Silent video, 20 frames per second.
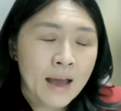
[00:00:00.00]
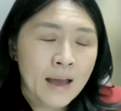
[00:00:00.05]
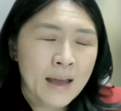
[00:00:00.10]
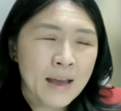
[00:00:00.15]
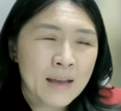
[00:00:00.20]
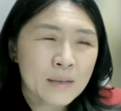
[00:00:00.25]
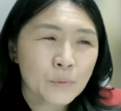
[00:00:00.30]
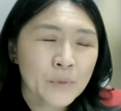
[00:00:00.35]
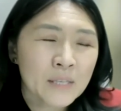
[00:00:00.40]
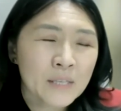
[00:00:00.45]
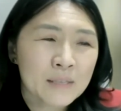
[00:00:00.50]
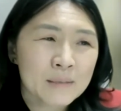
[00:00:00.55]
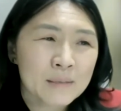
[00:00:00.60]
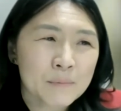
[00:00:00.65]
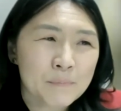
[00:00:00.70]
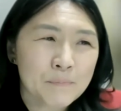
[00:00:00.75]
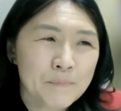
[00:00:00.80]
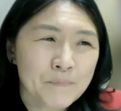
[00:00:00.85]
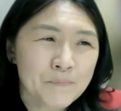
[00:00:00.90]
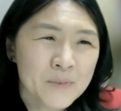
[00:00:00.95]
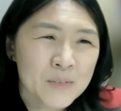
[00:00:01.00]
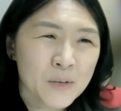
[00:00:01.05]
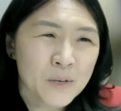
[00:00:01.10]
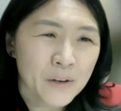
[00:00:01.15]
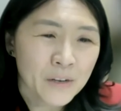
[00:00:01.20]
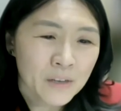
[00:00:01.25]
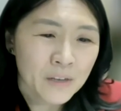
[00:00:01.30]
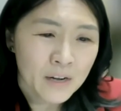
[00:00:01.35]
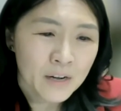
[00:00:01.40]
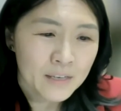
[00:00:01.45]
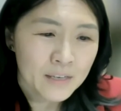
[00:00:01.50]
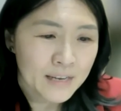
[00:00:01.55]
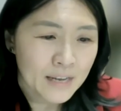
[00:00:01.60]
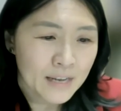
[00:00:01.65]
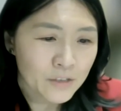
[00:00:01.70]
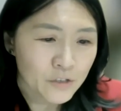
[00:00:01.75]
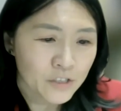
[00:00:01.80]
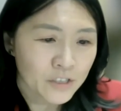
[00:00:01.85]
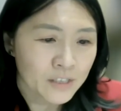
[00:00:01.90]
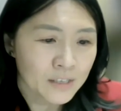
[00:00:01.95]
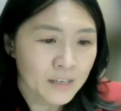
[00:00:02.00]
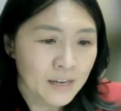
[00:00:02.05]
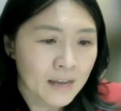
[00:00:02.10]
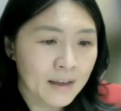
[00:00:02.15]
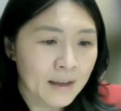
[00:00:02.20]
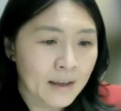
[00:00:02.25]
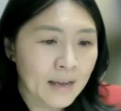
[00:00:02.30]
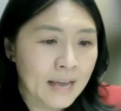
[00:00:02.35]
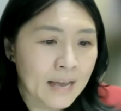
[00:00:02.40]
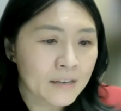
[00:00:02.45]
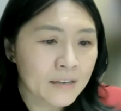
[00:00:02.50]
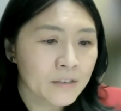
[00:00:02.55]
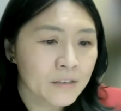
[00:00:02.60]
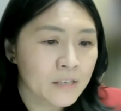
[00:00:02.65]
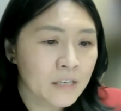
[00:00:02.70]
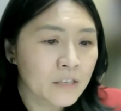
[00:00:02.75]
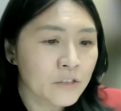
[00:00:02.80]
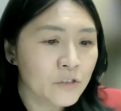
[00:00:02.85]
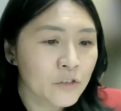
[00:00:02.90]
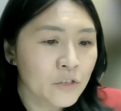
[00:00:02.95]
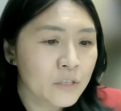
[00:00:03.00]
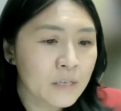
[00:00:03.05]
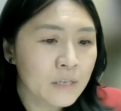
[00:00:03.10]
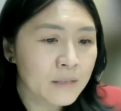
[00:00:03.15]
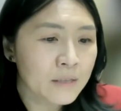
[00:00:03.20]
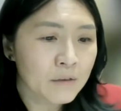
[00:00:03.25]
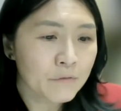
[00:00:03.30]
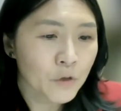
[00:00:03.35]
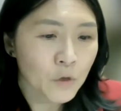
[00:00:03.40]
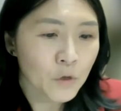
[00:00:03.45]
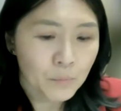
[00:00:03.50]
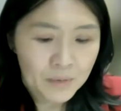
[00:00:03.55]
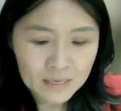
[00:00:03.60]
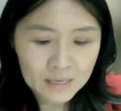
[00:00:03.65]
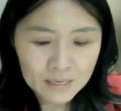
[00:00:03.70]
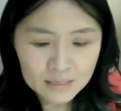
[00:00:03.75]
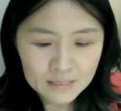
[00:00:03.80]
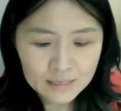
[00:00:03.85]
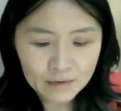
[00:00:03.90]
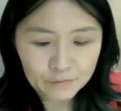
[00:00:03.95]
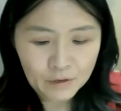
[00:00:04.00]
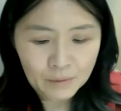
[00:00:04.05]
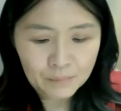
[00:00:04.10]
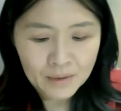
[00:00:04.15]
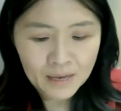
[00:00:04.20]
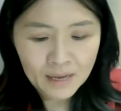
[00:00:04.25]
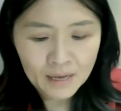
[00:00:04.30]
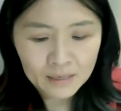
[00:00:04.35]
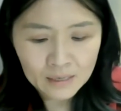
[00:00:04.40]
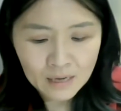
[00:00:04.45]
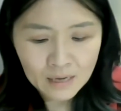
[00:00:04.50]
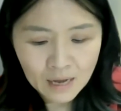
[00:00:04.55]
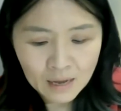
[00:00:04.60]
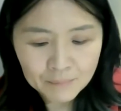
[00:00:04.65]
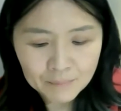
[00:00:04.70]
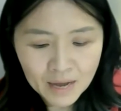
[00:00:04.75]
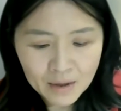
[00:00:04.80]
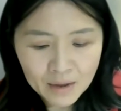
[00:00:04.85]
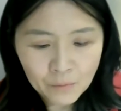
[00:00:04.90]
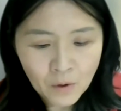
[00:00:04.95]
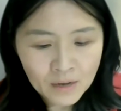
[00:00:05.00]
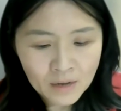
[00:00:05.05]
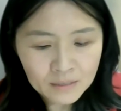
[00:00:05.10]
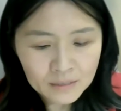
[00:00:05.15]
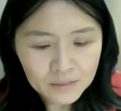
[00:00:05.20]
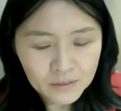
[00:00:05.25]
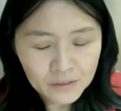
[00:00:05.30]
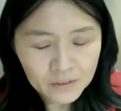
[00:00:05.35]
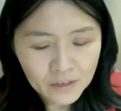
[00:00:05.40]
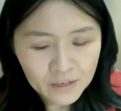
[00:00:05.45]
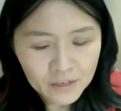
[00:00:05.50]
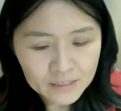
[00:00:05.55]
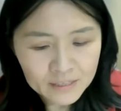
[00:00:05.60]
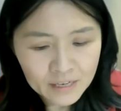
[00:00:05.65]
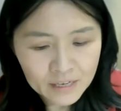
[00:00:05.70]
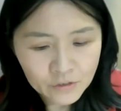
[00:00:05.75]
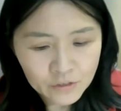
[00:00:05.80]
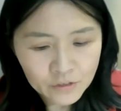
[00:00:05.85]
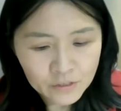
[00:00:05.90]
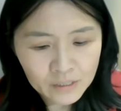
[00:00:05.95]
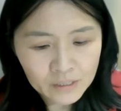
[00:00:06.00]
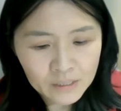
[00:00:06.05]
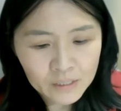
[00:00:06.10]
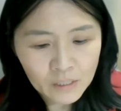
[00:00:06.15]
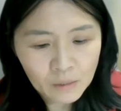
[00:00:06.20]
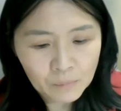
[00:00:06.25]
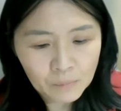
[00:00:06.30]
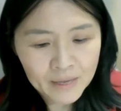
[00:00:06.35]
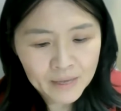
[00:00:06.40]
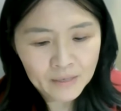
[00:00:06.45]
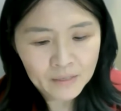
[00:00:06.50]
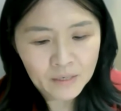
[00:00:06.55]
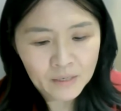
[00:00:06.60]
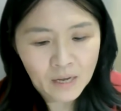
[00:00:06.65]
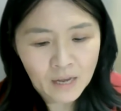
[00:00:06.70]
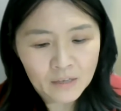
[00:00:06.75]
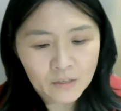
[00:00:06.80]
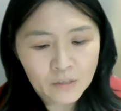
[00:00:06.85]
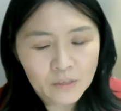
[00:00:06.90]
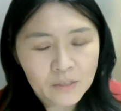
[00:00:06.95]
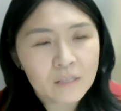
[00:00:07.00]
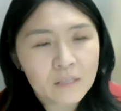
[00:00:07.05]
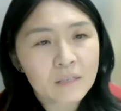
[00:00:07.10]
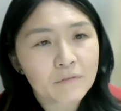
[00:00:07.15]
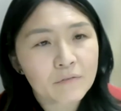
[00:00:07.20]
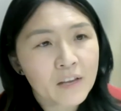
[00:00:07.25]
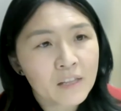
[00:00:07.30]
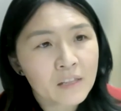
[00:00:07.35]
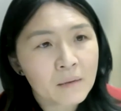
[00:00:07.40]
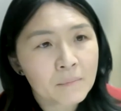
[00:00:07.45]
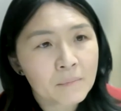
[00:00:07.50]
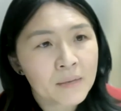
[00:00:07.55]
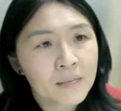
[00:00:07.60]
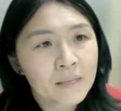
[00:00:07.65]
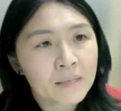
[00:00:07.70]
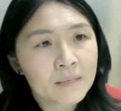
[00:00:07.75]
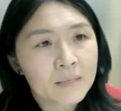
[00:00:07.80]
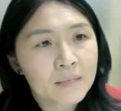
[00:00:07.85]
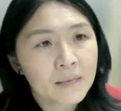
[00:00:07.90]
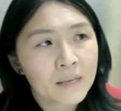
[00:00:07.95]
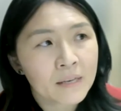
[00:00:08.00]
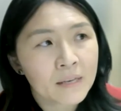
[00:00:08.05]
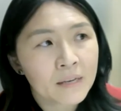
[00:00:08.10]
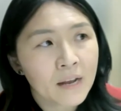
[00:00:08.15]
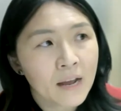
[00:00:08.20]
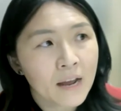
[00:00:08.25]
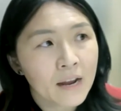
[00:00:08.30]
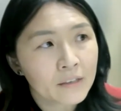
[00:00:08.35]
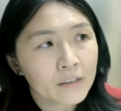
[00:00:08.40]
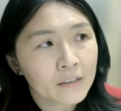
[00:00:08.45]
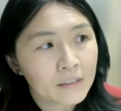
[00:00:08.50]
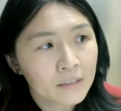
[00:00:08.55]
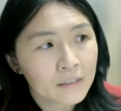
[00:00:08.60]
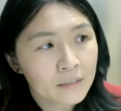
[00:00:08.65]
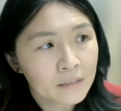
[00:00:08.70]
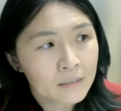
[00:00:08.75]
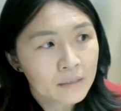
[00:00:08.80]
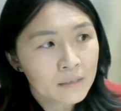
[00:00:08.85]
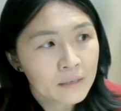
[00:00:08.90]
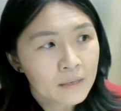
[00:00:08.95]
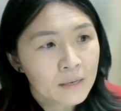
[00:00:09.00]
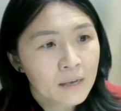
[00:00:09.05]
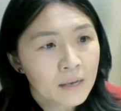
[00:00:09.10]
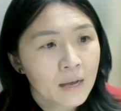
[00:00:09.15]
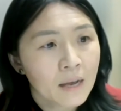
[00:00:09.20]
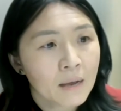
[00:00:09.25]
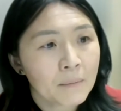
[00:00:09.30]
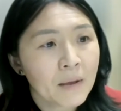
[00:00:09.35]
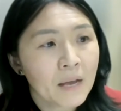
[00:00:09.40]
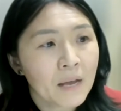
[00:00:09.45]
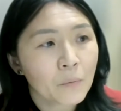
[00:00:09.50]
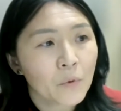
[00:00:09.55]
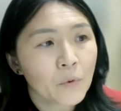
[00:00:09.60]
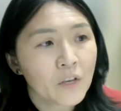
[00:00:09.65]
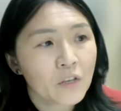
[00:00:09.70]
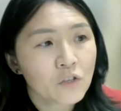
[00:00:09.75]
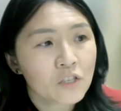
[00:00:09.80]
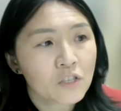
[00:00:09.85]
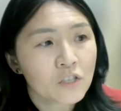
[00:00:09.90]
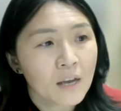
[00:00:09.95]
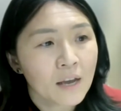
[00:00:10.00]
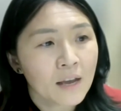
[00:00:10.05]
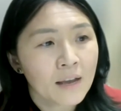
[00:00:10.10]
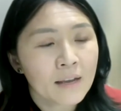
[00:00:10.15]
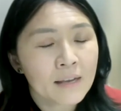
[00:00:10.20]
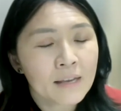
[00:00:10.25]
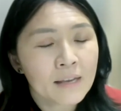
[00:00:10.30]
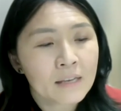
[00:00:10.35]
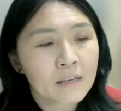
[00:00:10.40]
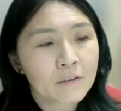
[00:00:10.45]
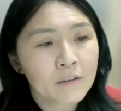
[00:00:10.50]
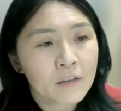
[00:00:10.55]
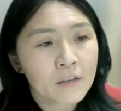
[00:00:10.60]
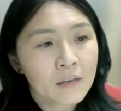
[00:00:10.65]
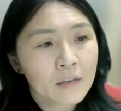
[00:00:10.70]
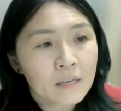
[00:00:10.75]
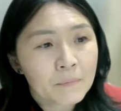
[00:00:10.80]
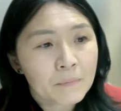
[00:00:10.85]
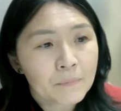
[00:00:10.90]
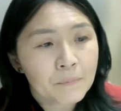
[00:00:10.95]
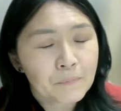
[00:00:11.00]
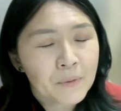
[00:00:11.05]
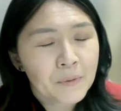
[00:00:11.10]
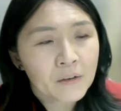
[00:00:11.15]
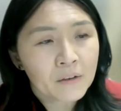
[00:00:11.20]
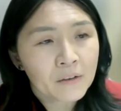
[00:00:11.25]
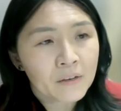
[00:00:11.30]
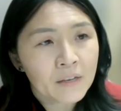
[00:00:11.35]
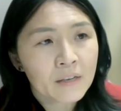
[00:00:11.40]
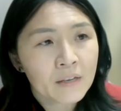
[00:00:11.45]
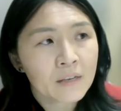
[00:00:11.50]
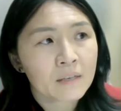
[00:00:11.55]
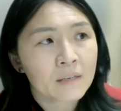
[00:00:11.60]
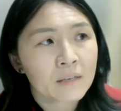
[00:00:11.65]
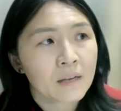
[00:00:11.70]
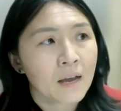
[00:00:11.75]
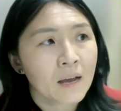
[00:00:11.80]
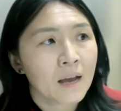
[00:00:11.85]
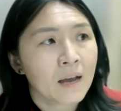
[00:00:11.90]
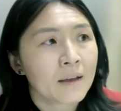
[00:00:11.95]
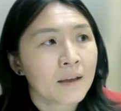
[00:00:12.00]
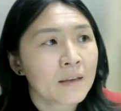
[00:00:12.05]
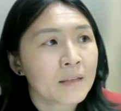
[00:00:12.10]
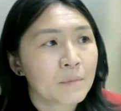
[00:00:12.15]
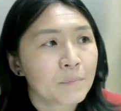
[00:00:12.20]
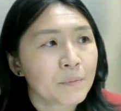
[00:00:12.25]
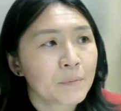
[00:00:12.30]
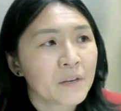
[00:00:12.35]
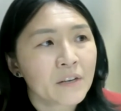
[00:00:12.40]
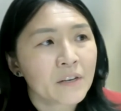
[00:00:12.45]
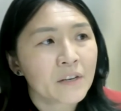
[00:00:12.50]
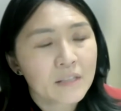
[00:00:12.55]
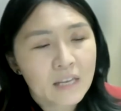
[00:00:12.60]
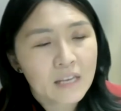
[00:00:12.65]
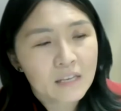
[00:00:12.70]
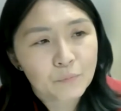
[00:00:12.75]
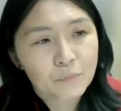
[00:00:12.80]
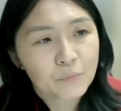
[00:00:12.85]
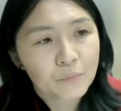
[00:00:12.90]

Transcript: as we turn our attention, and in just the few minutes that remain, I want to turn our attention a little bit to the developments in Ireland, by which in the period that